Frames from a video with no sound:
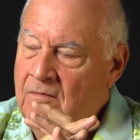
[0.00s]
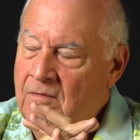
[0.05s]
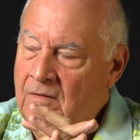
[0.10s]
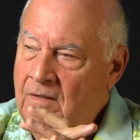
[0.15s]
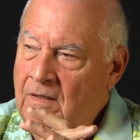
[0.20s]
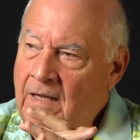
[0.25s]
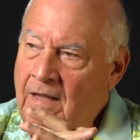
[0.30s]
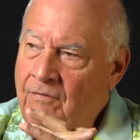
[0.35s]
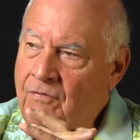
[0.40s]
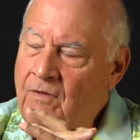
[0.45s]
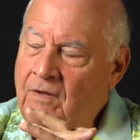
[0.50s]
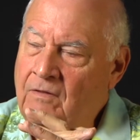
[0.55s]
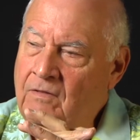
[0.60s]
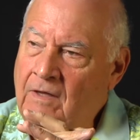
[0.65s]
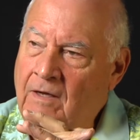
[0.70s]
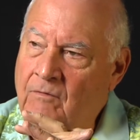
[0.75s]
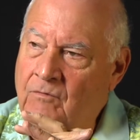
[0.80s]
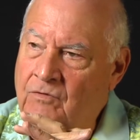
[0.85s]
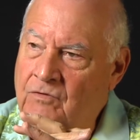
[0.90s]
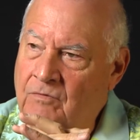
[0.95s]
and I think
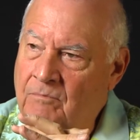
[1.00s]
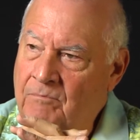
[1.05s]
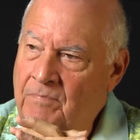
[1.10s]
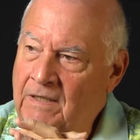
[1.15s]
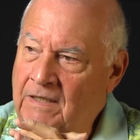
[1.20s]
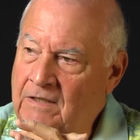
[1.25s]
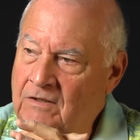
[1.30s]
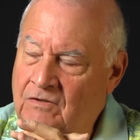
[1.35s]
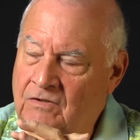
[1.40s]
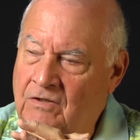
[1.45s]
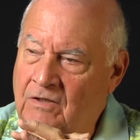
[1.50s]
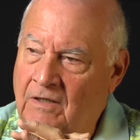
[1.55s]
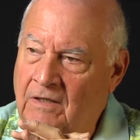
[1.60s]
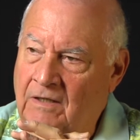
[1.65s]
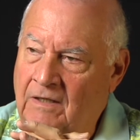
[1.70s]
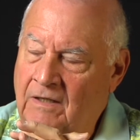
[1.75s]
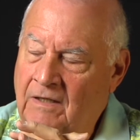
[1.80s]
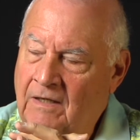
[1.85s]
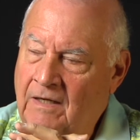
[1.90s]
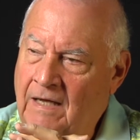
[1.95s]
that was the biggest
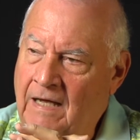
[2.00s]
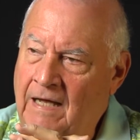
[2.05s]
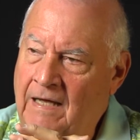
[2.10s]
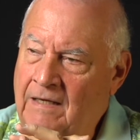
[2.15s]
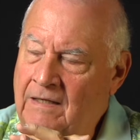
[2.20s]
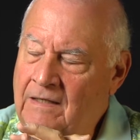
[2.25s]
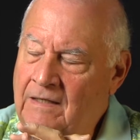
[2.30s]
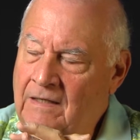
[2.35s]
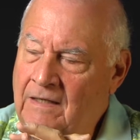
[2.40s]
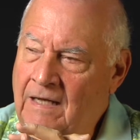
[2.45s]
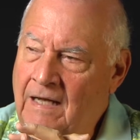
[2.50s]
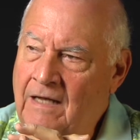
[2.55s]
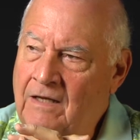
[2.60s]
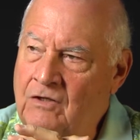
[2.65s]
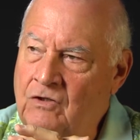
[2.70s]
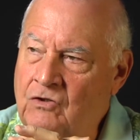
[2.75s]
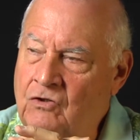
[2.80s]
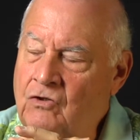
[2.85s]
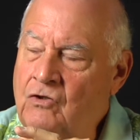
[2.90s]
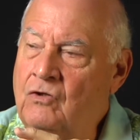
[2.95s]
thing. I I
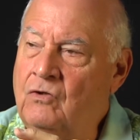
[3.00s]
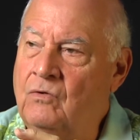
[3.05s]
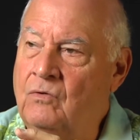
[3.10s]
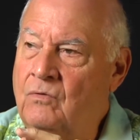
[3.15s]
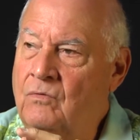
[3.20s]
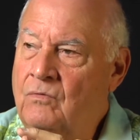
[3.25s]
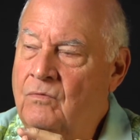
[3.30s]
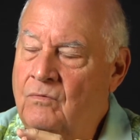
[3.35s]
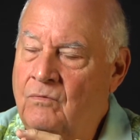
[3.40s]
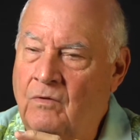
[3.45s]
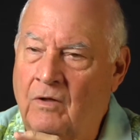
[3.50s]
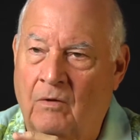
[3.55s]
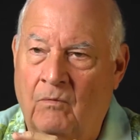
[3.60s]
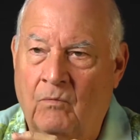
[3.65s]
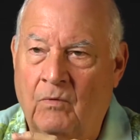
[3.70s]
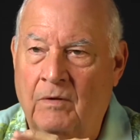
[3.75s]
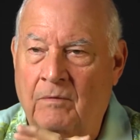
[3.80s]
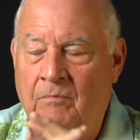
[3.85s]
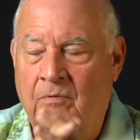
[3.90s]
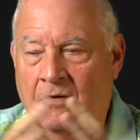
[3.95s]
knew that
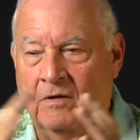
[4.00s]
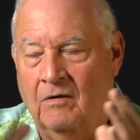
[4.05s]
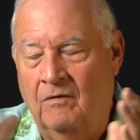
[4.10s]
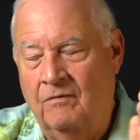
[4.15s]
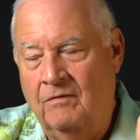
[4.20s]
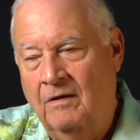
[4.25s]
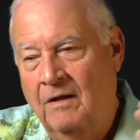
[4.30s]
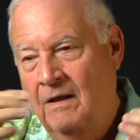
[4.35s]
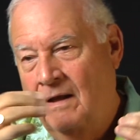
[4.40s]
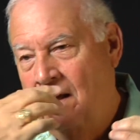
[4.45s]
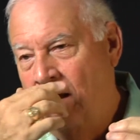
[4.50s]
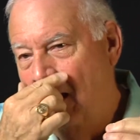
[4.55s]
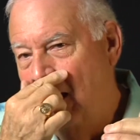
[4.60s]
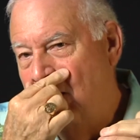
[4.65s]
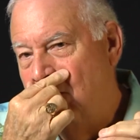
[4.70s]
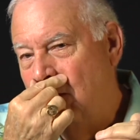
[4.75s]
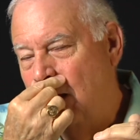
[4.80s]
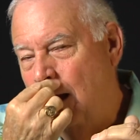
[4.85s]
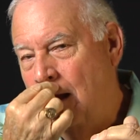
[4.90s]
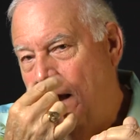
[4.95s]
we because I
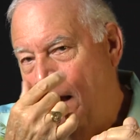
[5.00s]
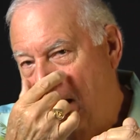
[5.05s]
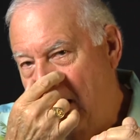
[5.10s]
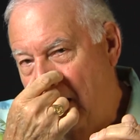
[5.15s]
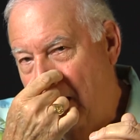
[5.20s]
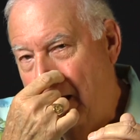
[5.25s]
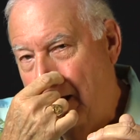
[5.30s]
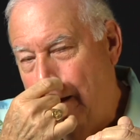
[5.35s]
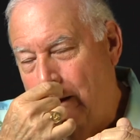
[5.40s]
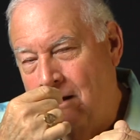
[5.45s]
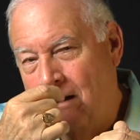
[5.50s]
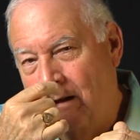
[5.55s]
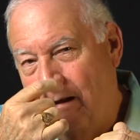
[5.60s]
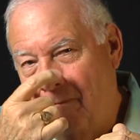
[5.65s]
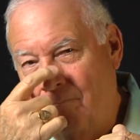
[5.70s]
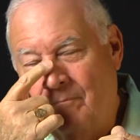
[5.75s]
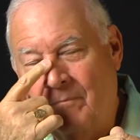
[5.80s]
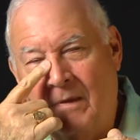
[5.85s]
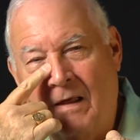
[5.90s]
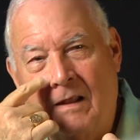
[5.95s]
I I,
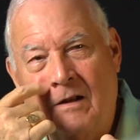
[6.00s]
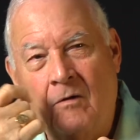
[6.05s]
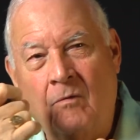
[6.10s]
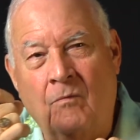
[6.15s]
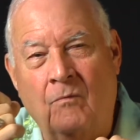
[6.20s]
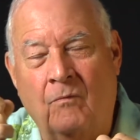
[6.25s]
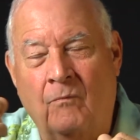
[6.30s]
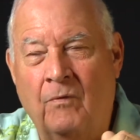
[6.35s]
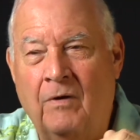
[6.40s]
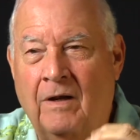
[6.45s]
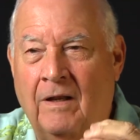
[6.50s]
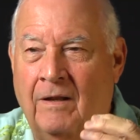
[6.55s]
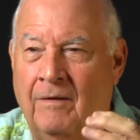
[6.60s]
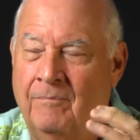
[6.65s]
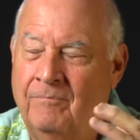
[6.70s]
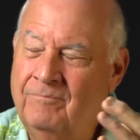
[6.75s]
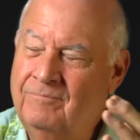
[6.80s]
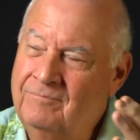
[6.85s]
I don't really